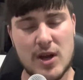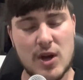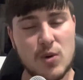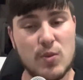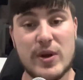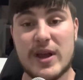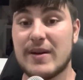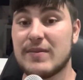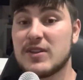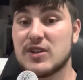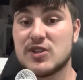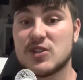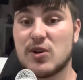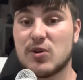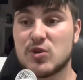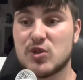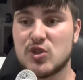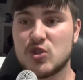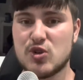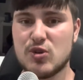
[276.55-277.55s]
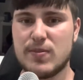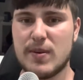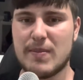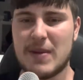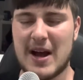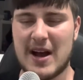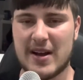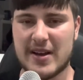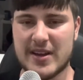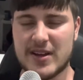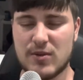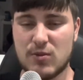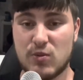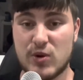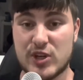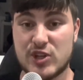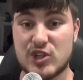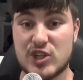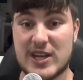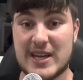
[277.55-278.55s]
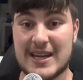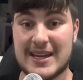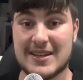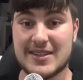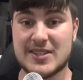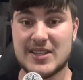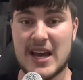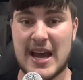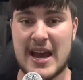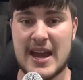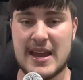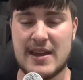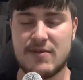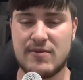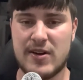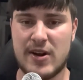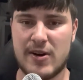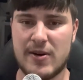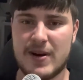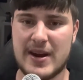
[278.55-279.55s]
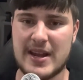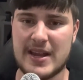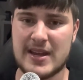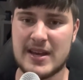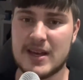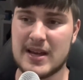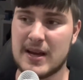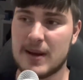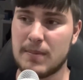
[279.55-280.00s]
We have the song Supermarket, which is a very